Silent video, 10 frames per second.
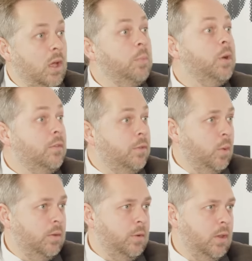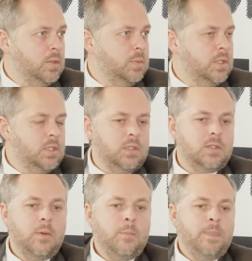are putting forward for those positions.
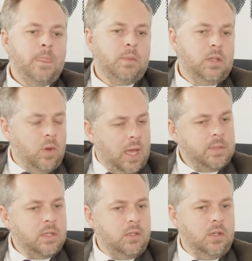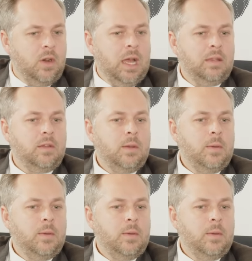But you are absolutely right.